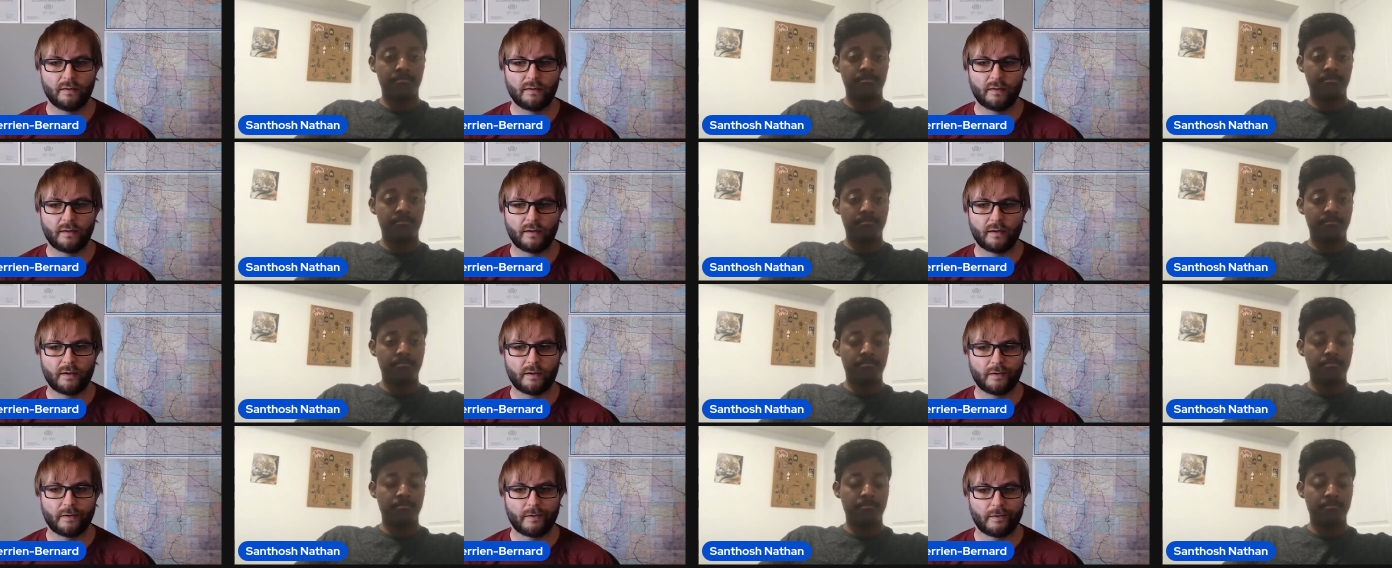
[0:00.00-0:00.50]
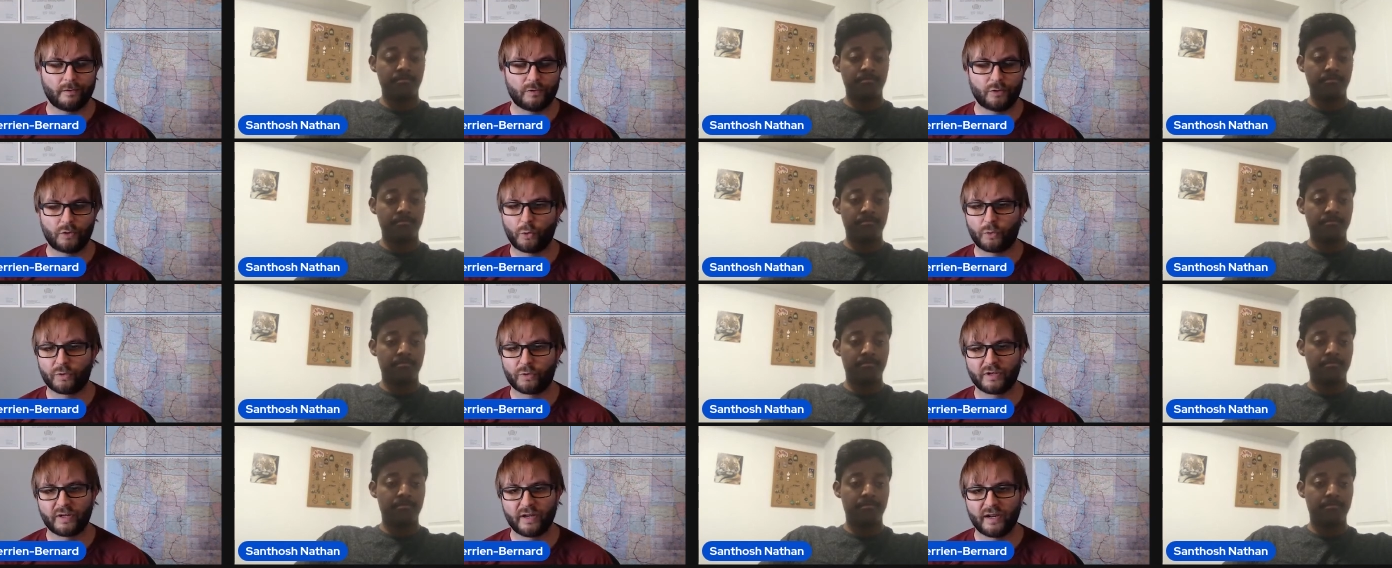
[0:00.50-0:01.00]
Speaker 1: uh,
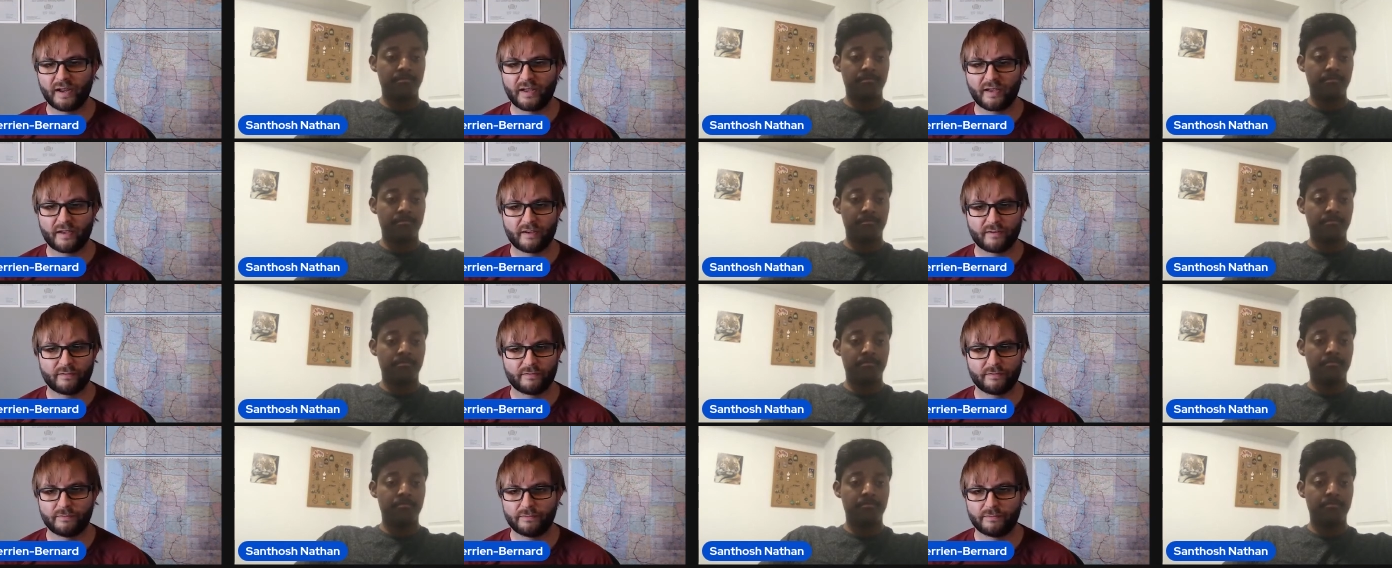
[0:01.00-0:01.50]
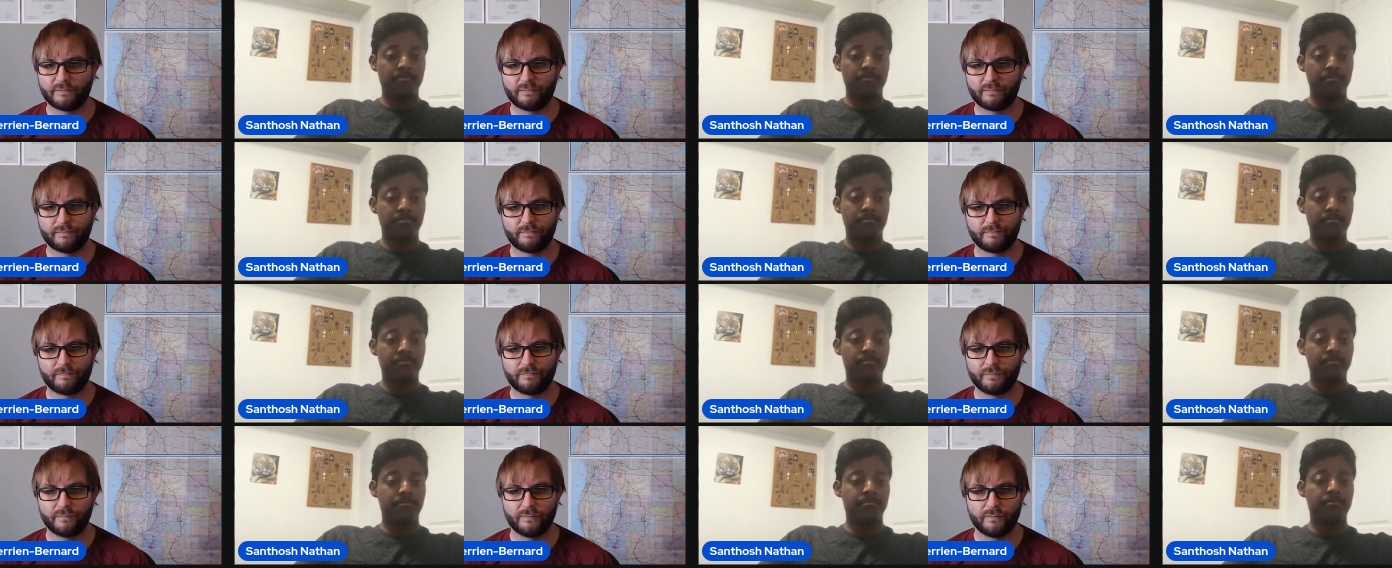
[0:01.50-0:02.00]
Thorncliffe,
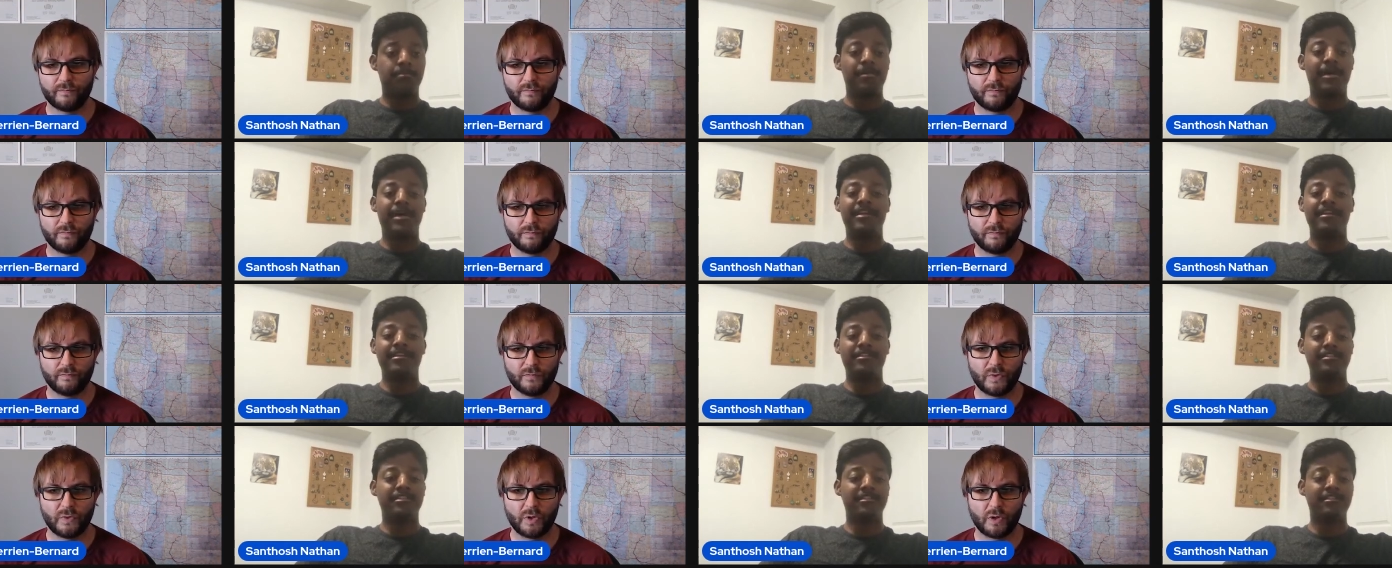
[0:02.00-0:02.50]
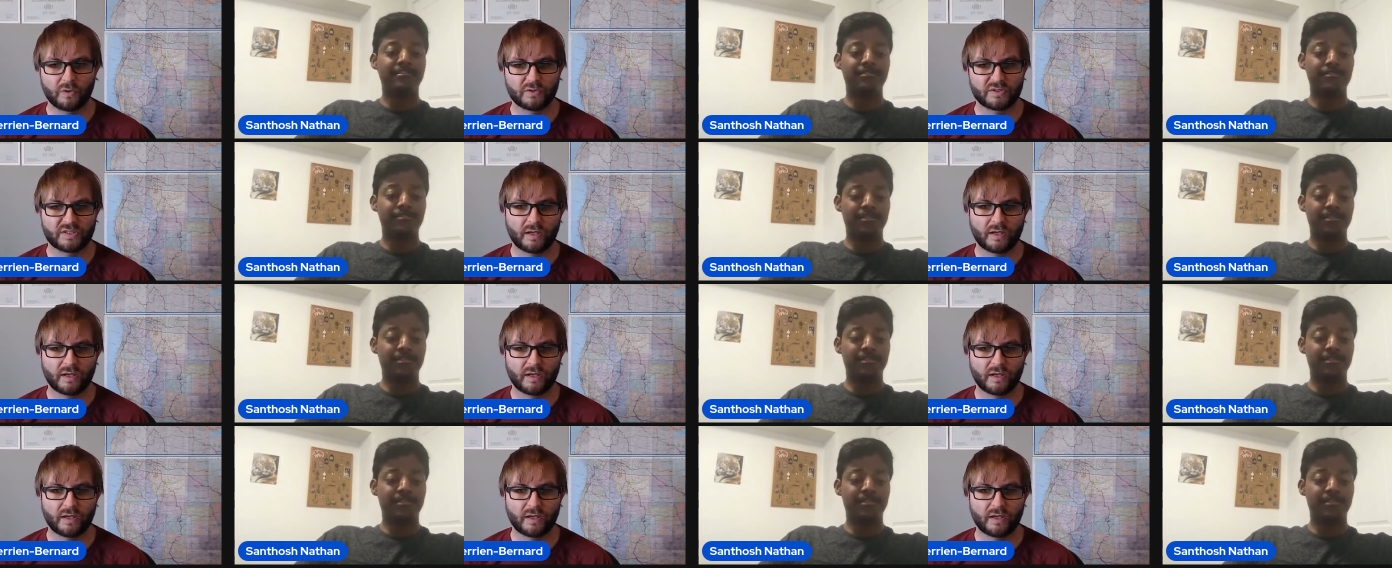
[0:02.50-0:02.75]
Beddington,